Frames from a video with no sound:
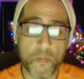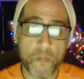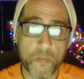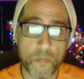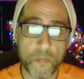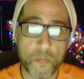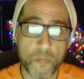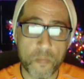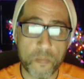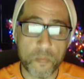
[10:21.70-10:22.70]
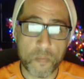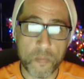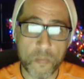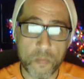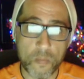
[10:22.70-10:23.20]

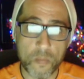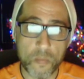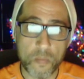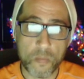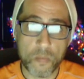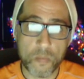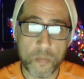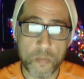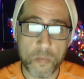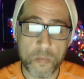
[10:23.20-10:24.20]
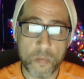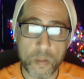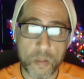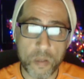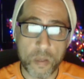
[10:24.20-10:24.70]

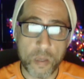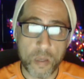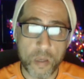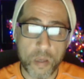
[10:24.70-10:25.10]
[no speech]